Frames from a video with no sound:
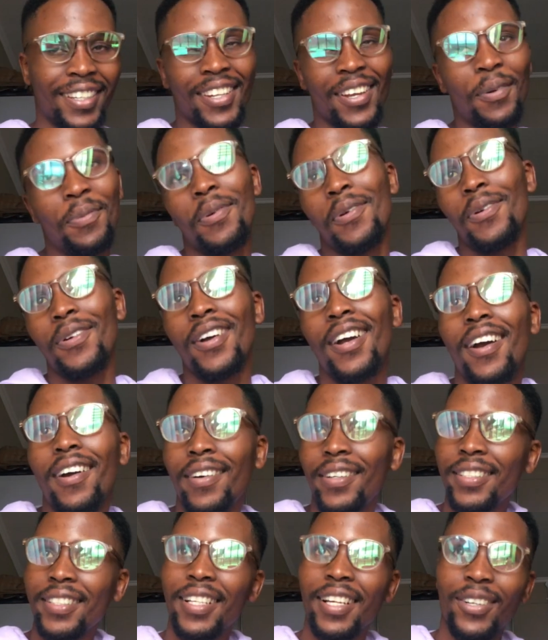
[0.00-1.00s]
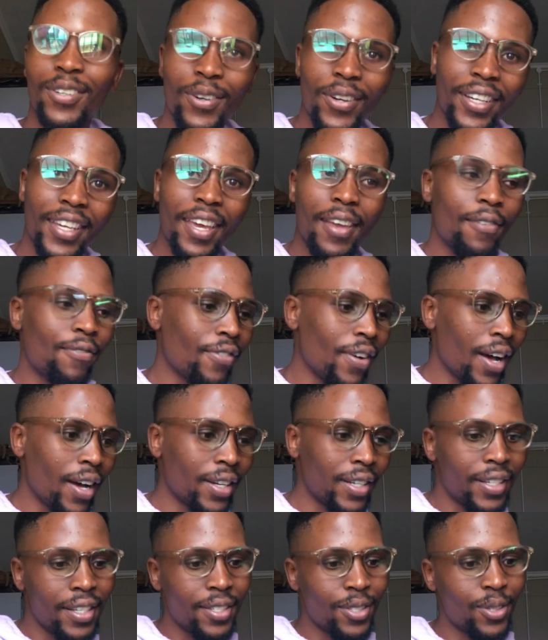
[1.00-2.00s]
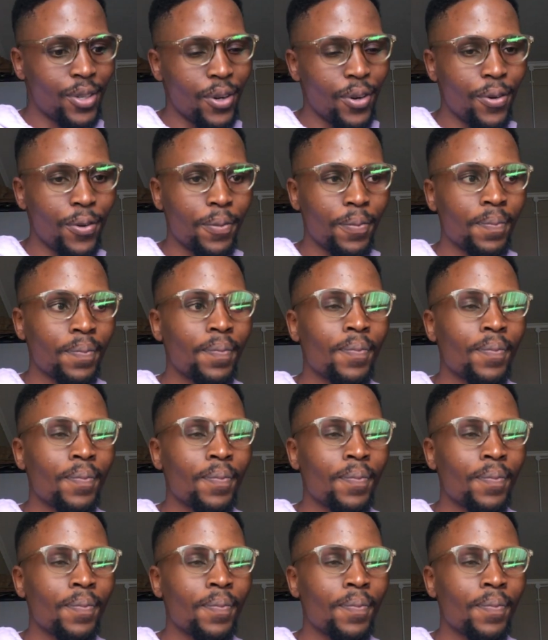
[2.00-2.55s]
I was like, okay, fine, let's go.